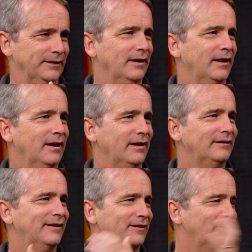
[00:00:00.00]

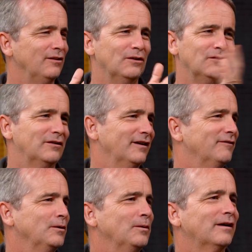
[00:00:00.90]
and they're all over,
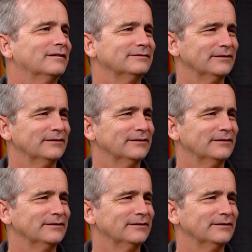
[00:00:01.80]
everywhere.